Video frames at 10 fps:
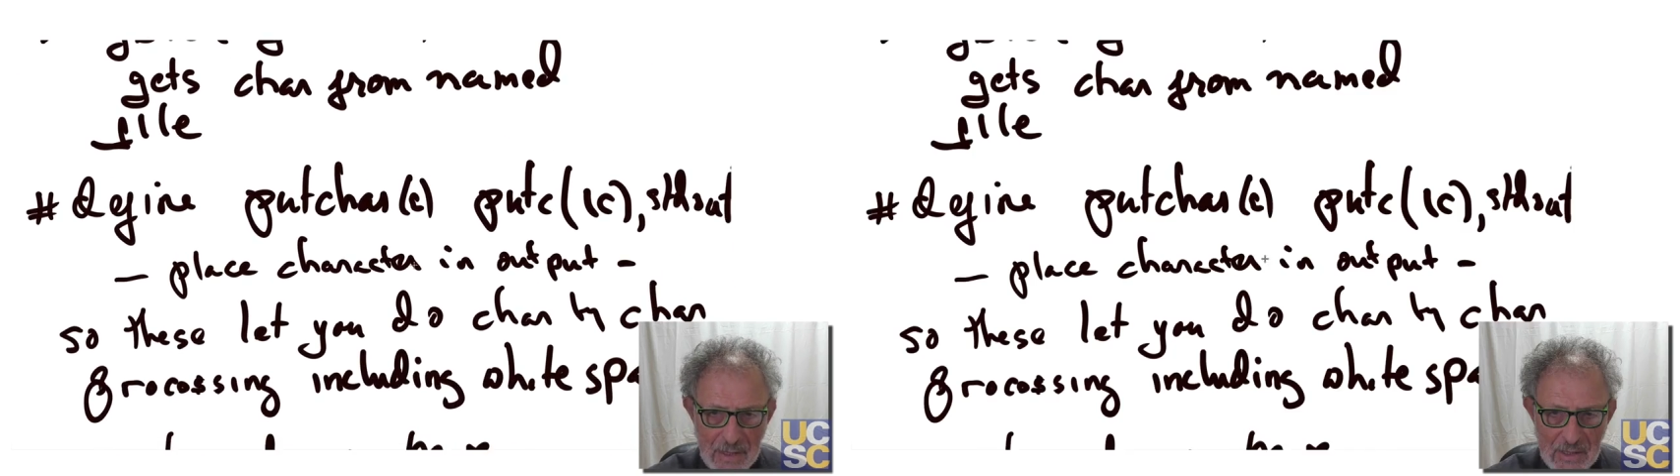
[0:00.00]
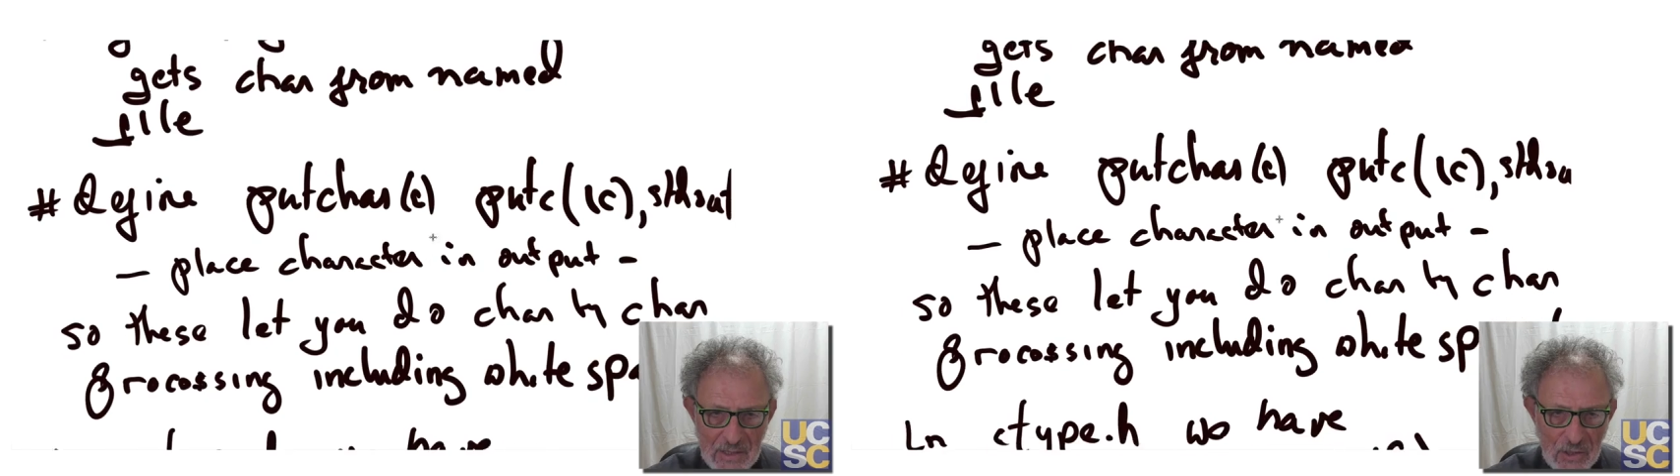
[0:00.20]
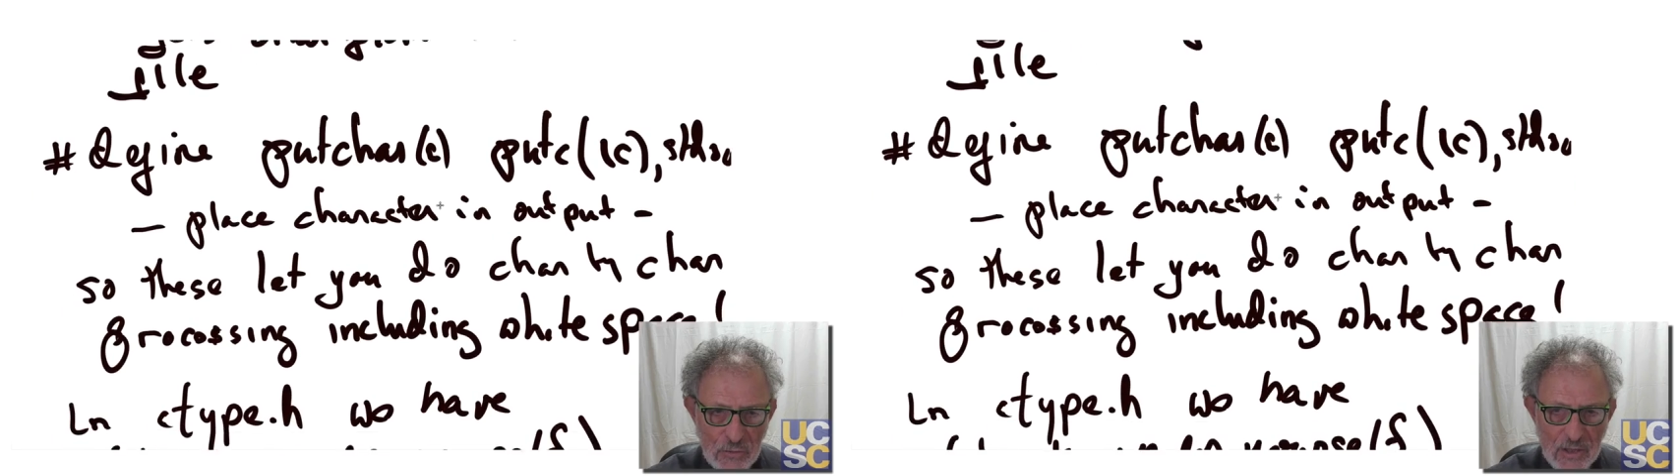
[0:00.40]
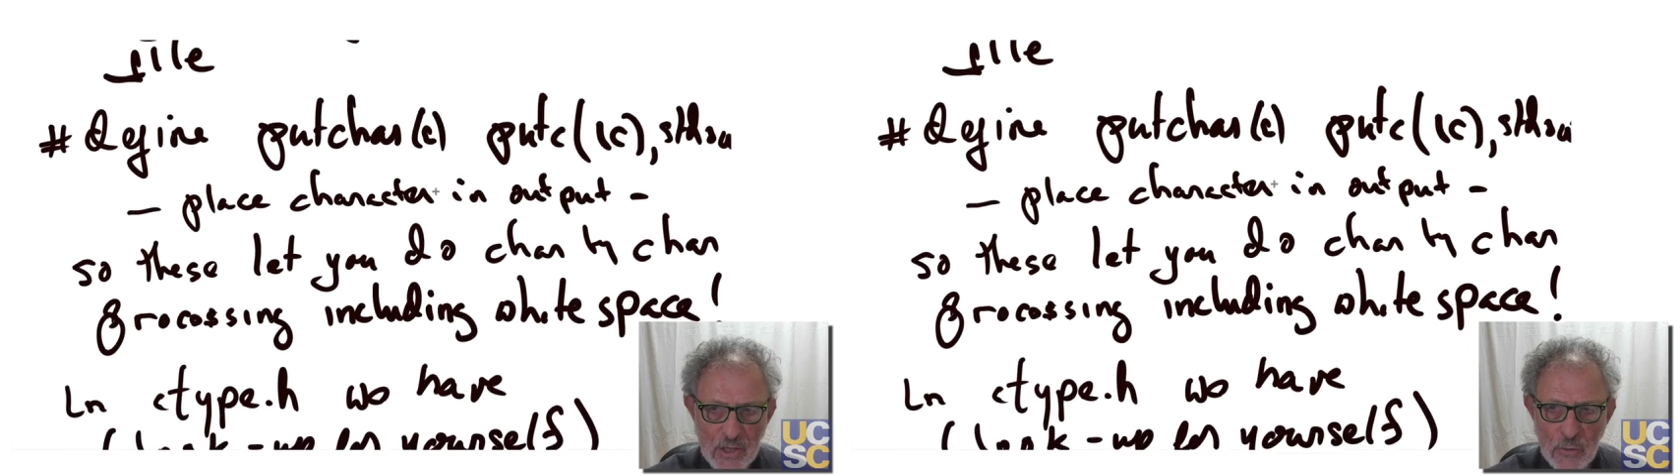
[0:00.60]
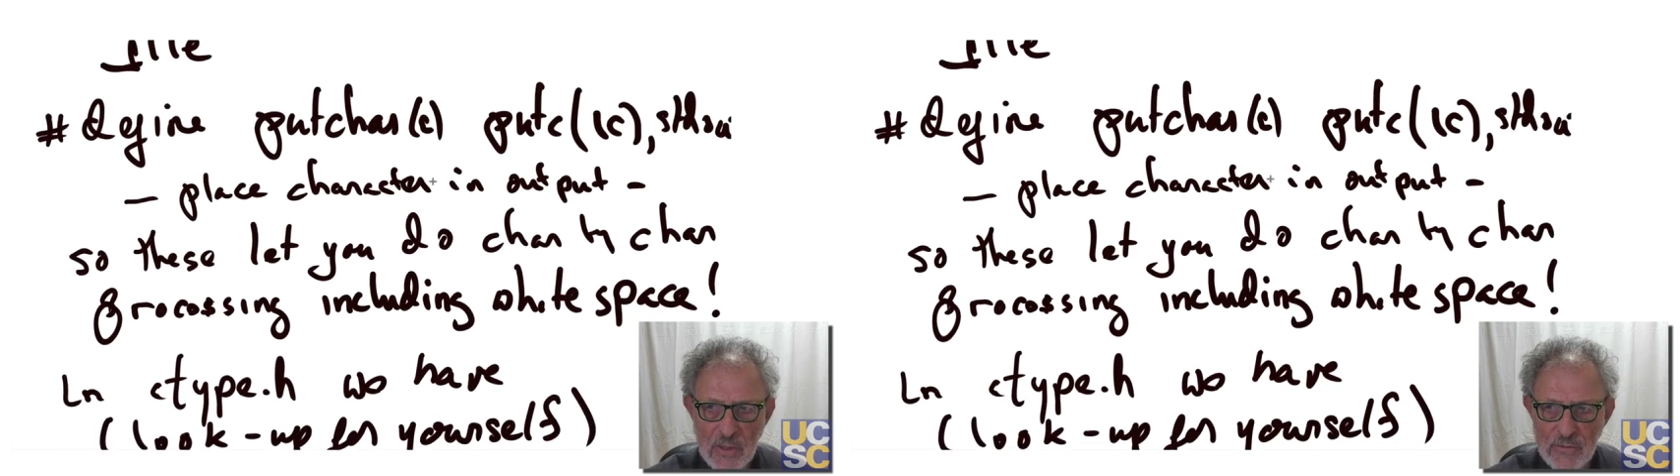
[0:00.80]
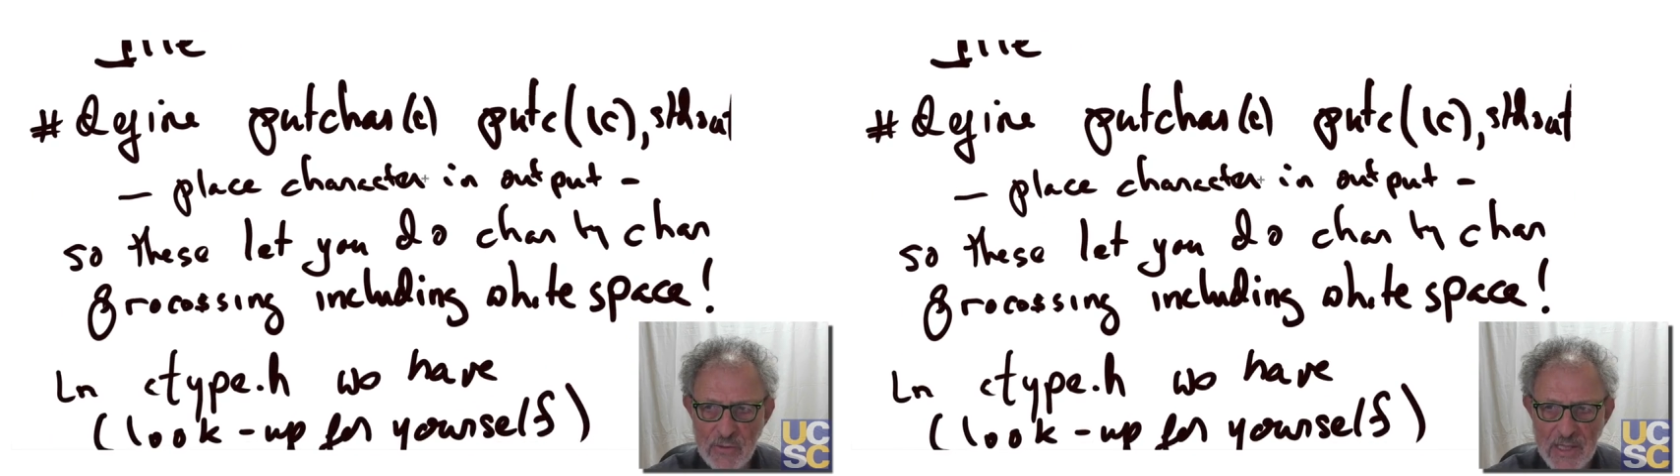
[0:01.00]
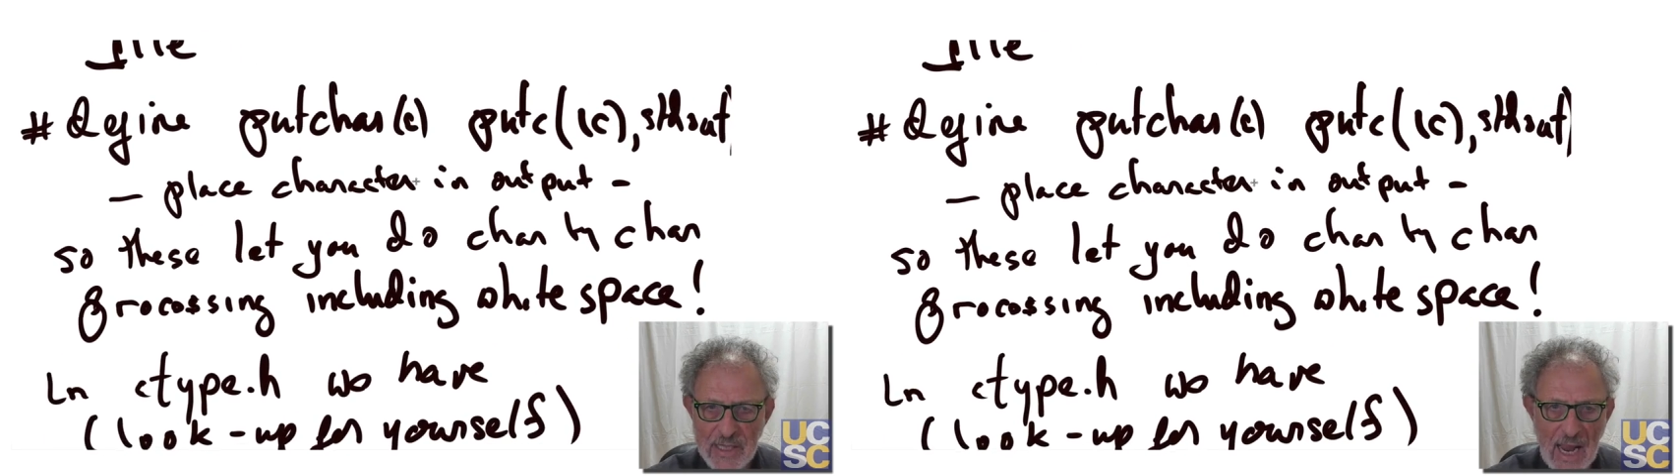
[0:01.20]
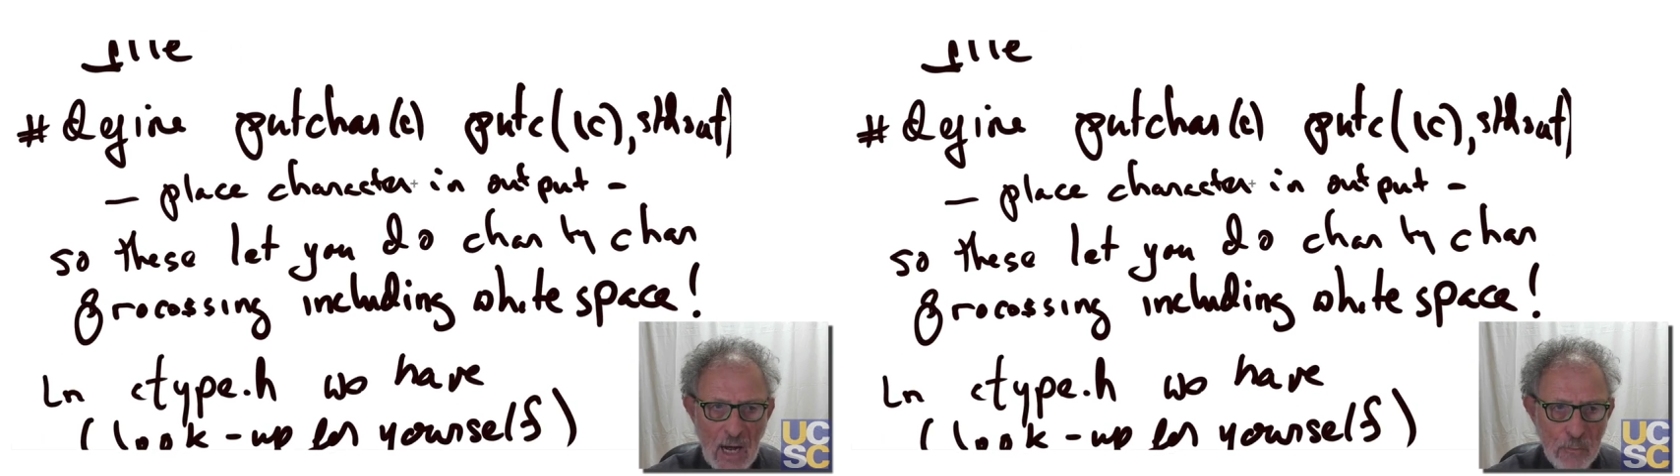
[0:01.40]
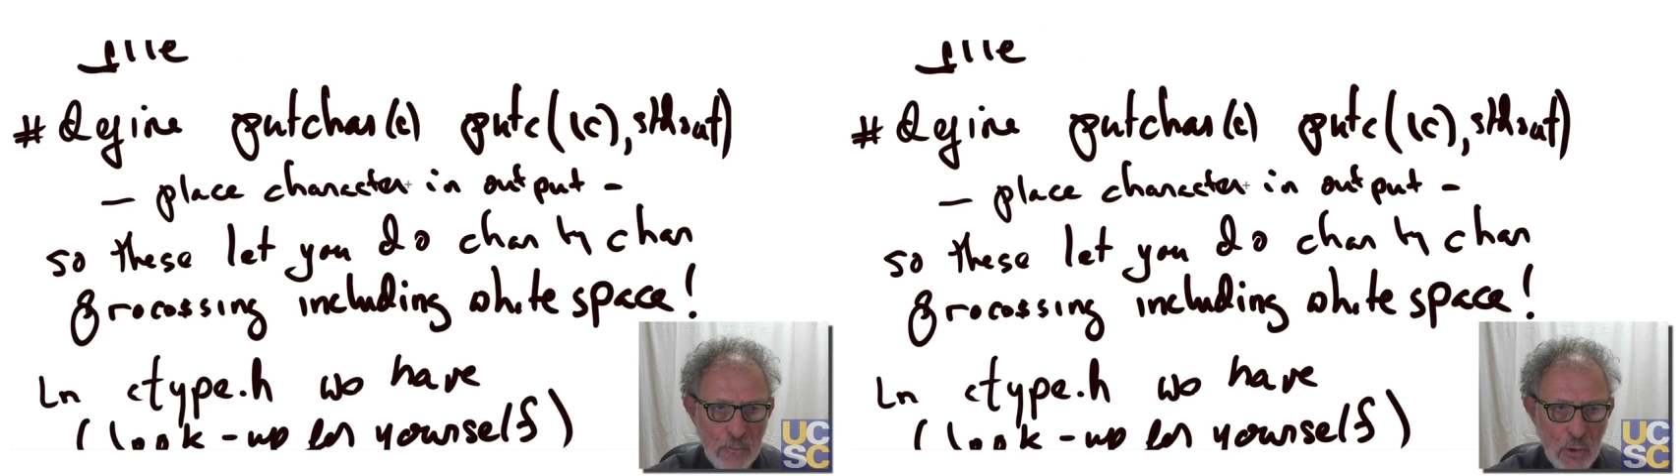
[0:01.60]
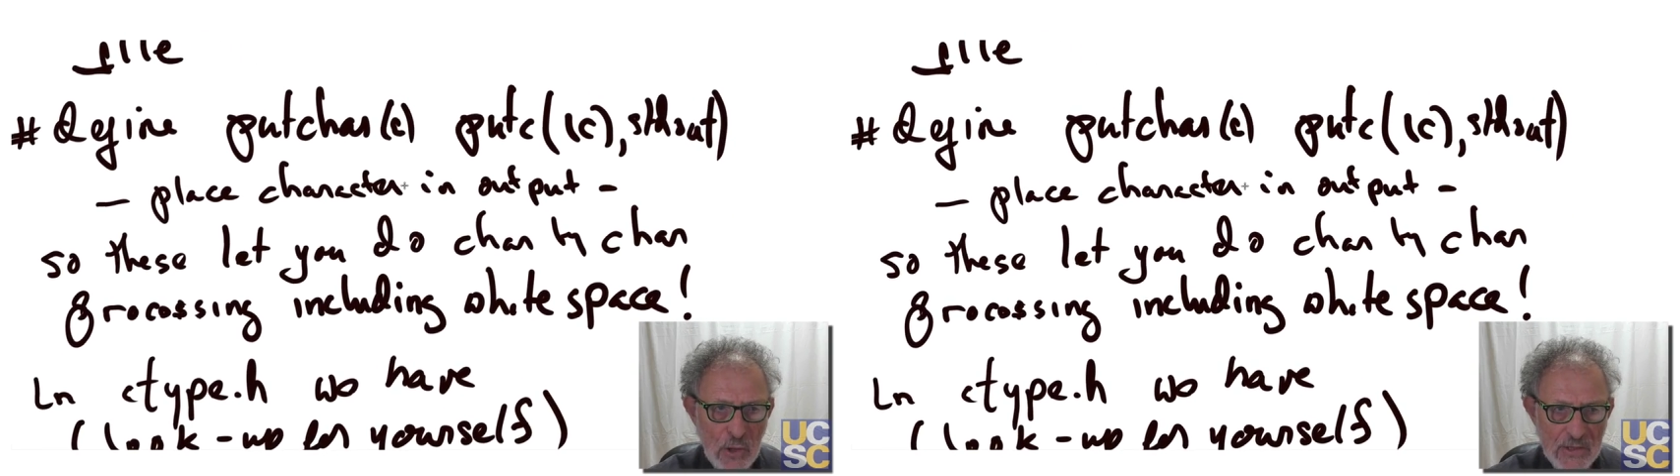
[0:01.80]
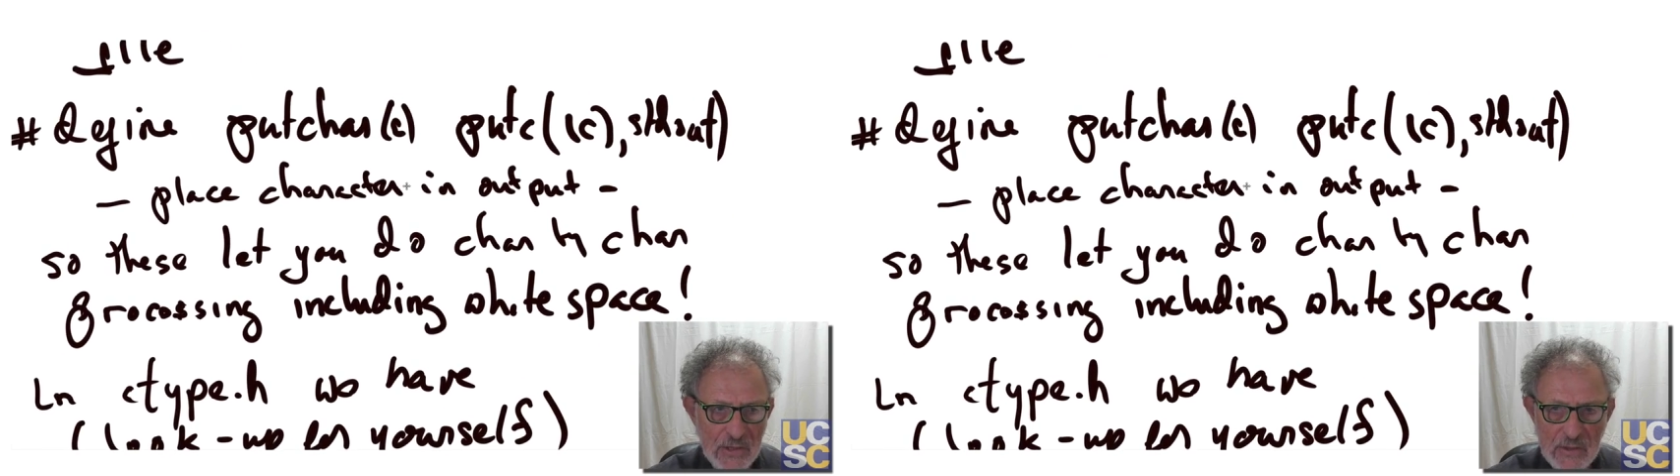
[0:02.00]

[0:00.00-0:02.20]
There's an equivalent output